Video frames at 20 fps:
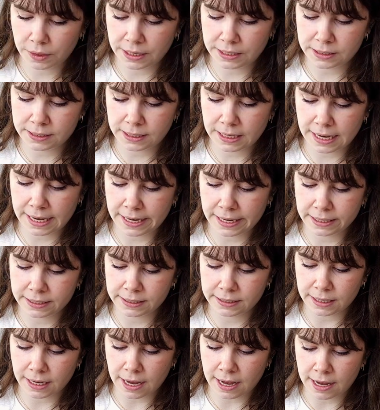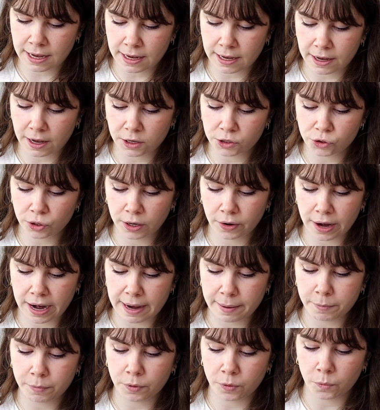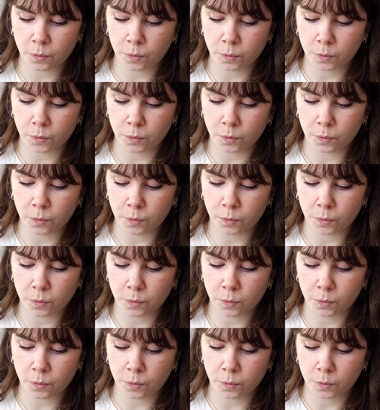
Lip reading: This is 100 gram,